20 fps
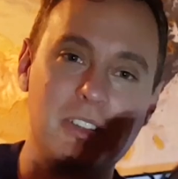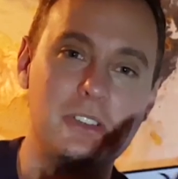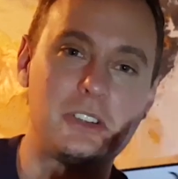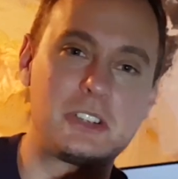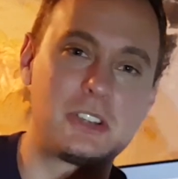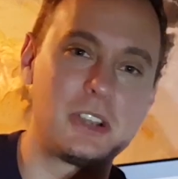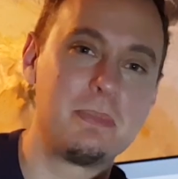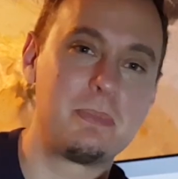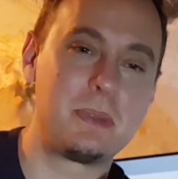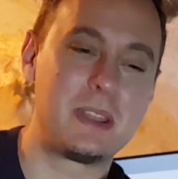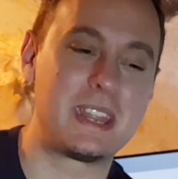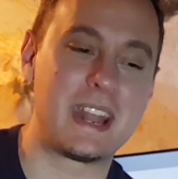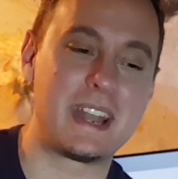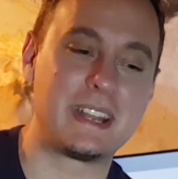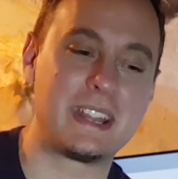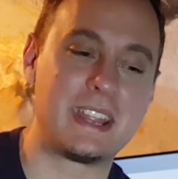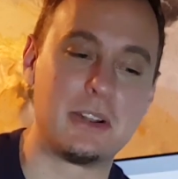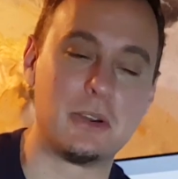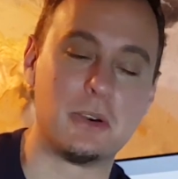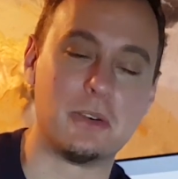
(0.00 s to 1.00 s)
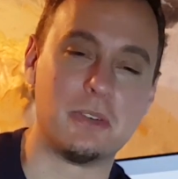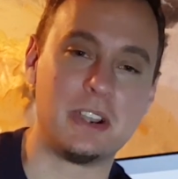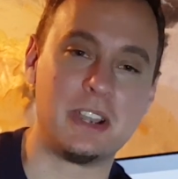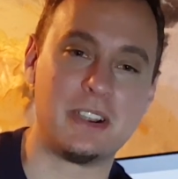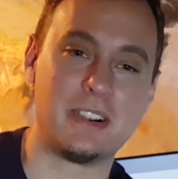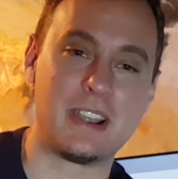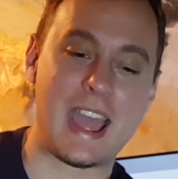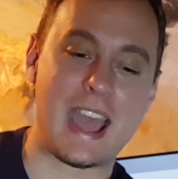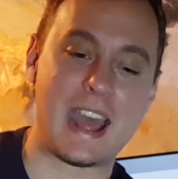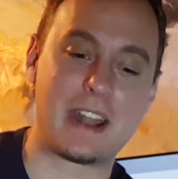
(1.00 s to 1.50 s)
You shouldn't be getting hit over
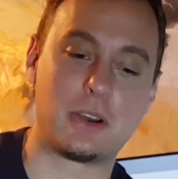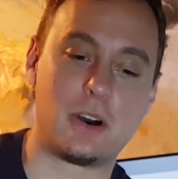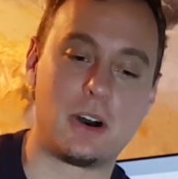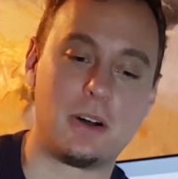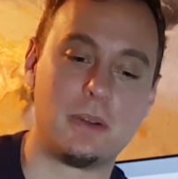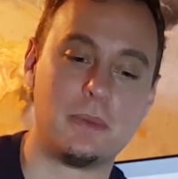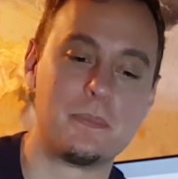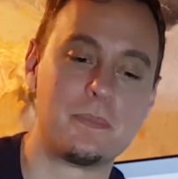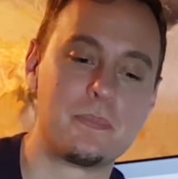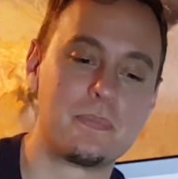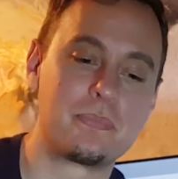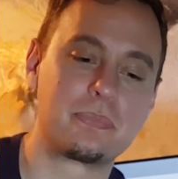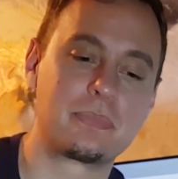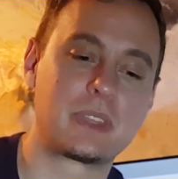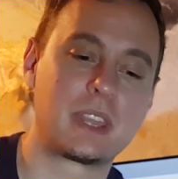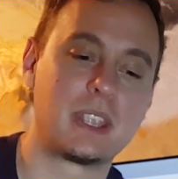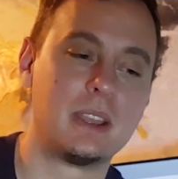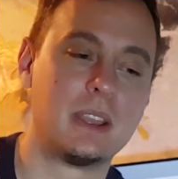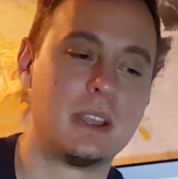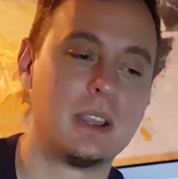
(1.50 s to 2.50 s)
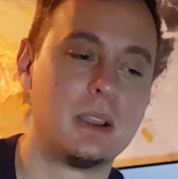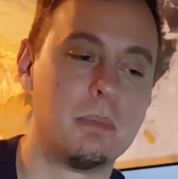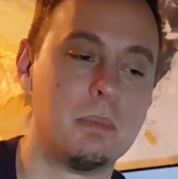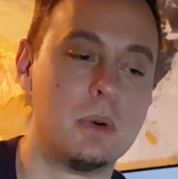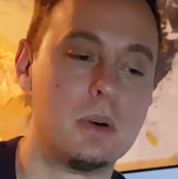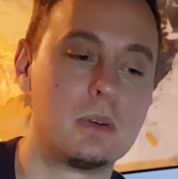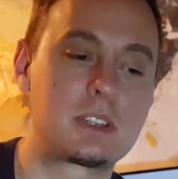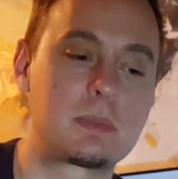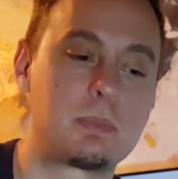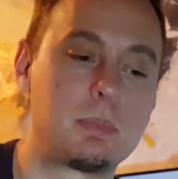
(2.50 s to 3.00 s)
here at all.
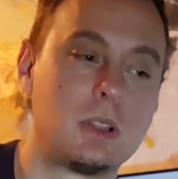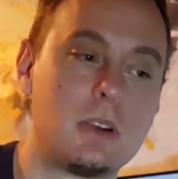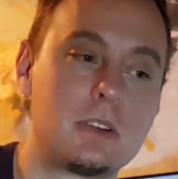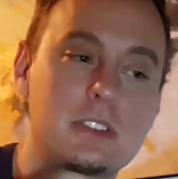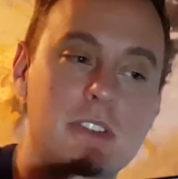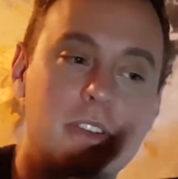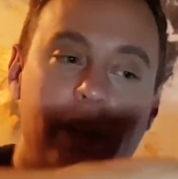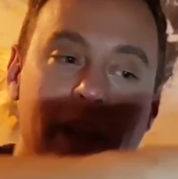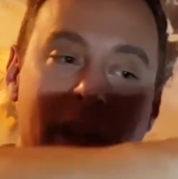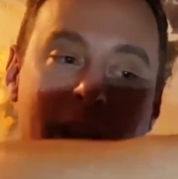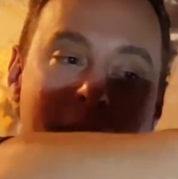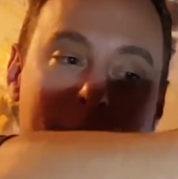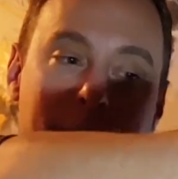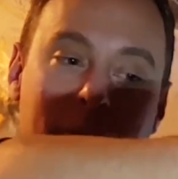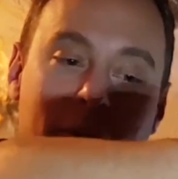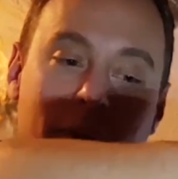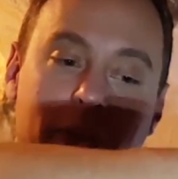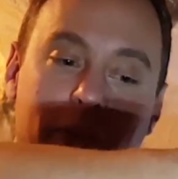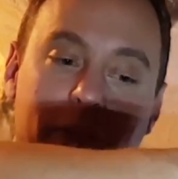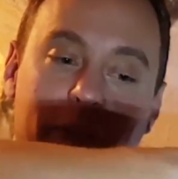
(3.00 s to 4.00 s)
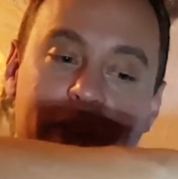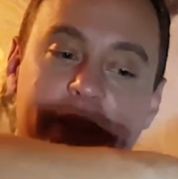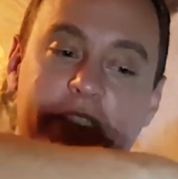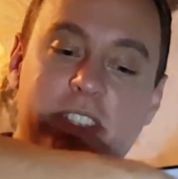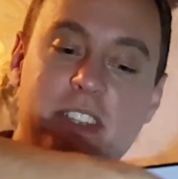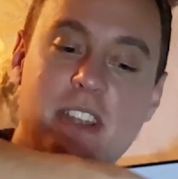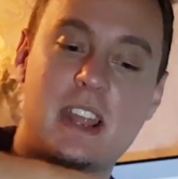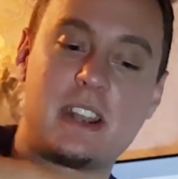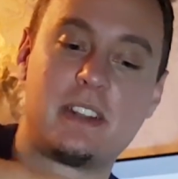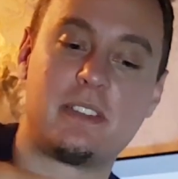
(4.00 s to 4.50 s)
Most blows are going to happen on
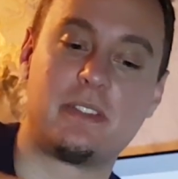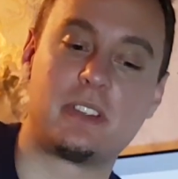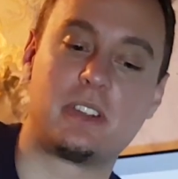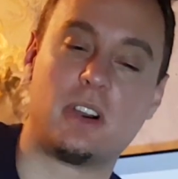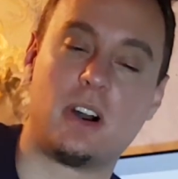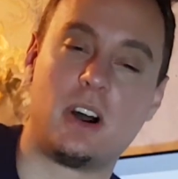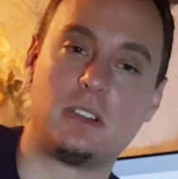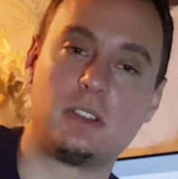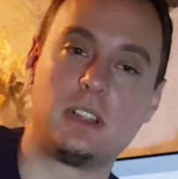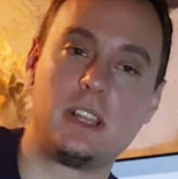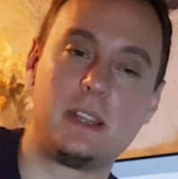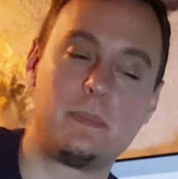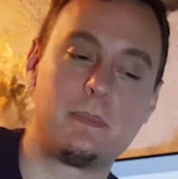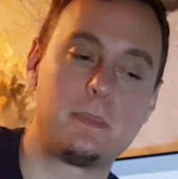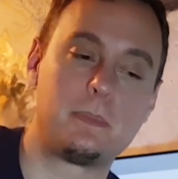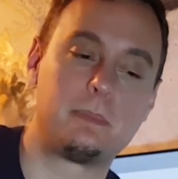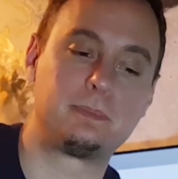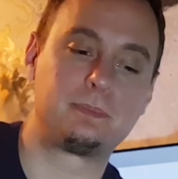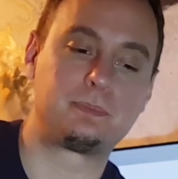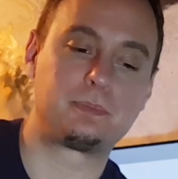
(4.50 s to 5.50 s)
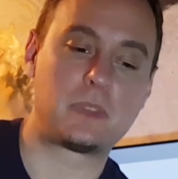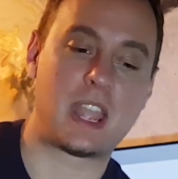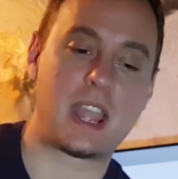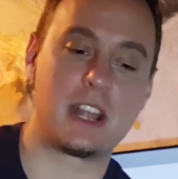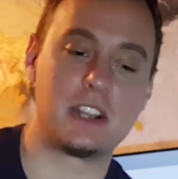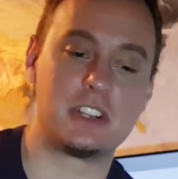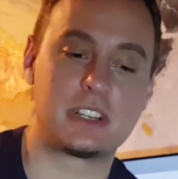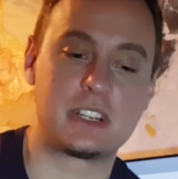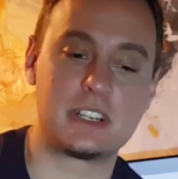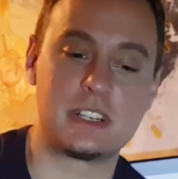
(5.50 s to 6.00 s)
this side of the gauntlet,
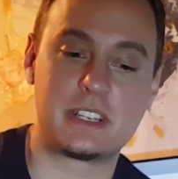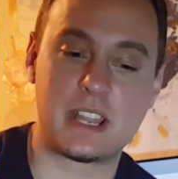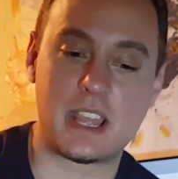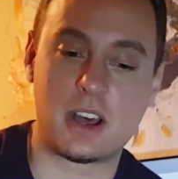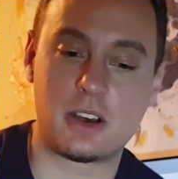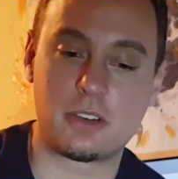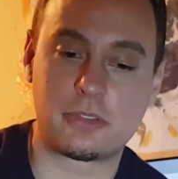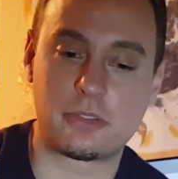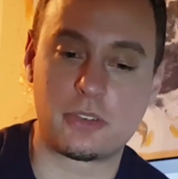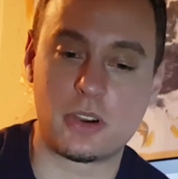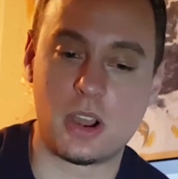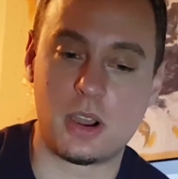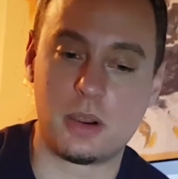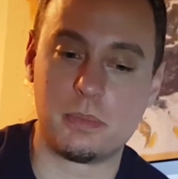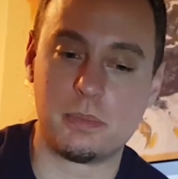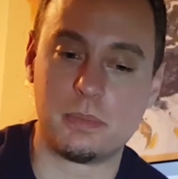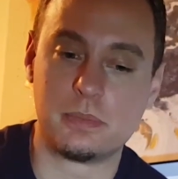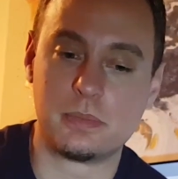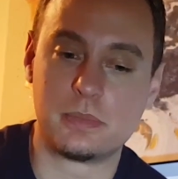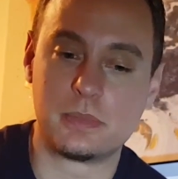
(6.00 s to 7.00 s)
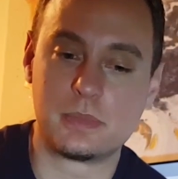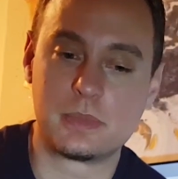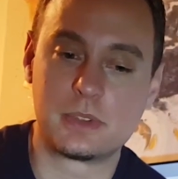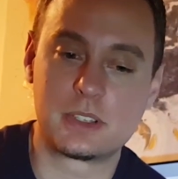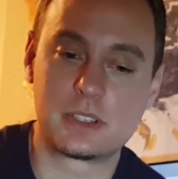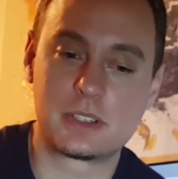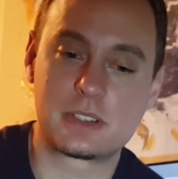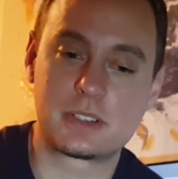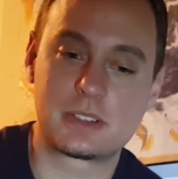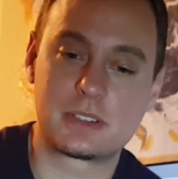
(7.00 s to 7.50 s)
as you can tell from
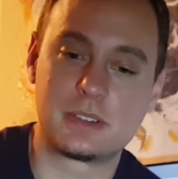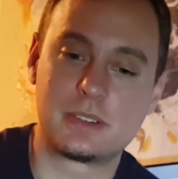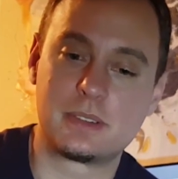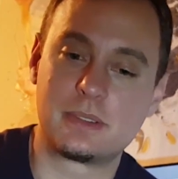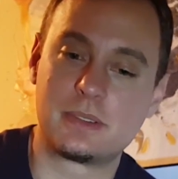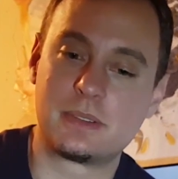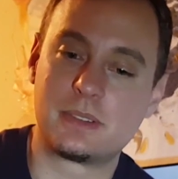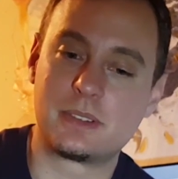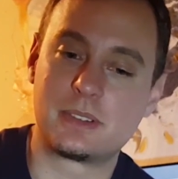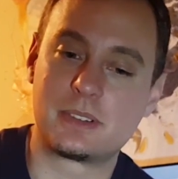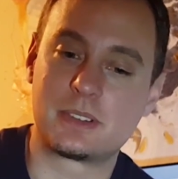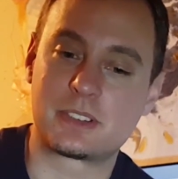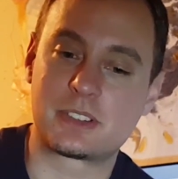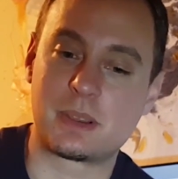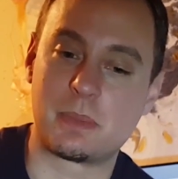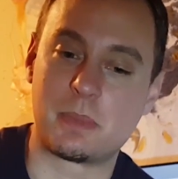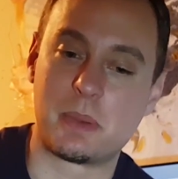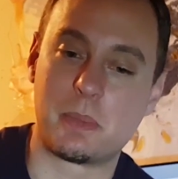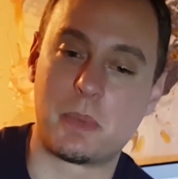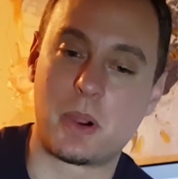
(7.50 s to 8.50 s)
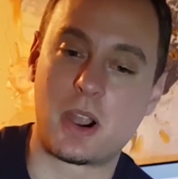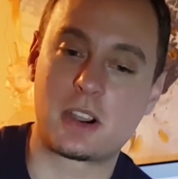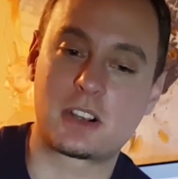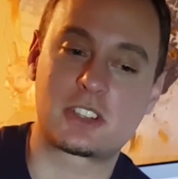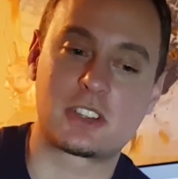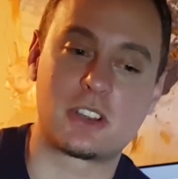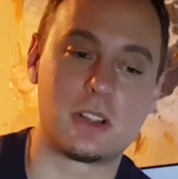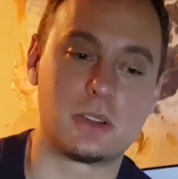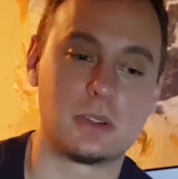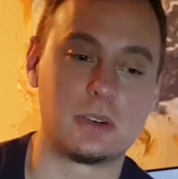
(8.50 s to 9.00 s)
some of the
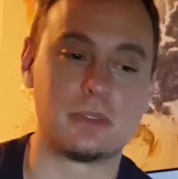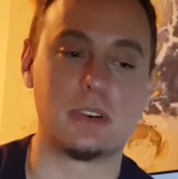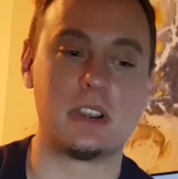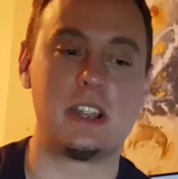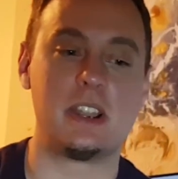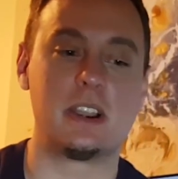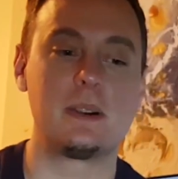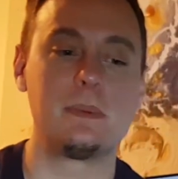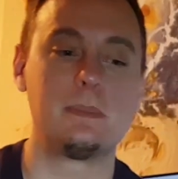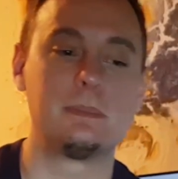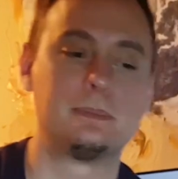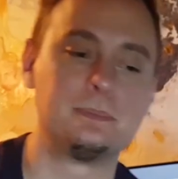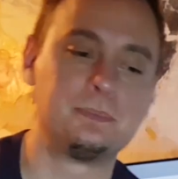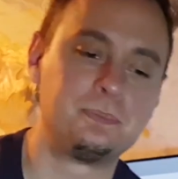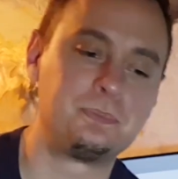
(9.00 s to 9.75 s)
marks all over here.